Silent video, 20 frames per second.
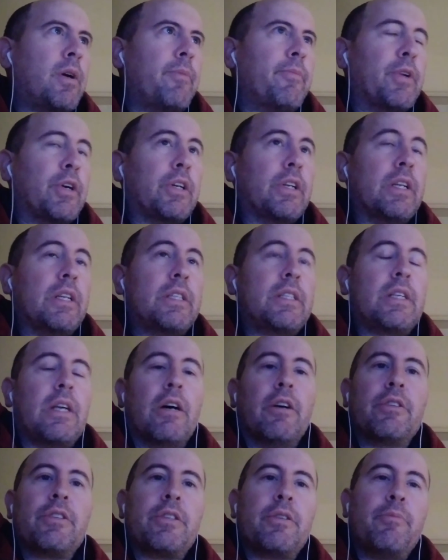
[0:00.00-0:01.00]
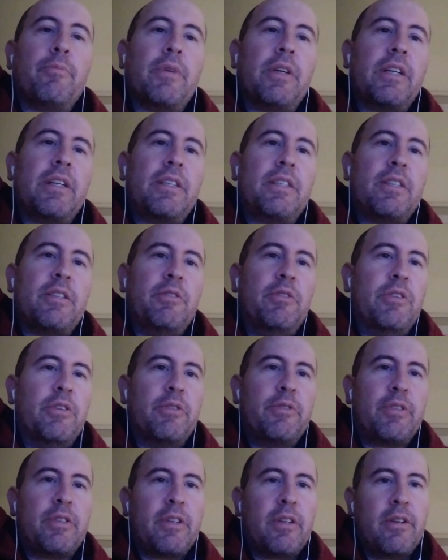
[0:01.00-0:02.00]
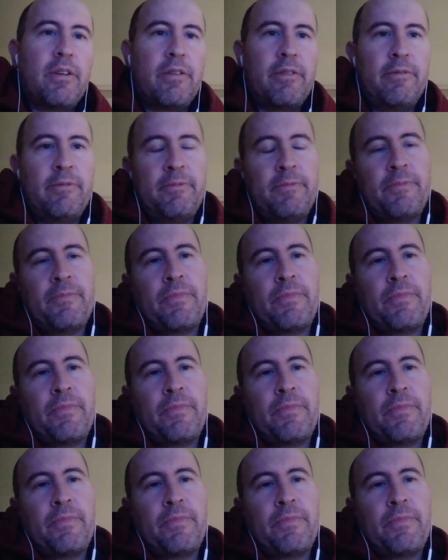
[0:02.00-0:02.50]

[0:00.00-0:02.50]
I'm not going to tell somebody to do so.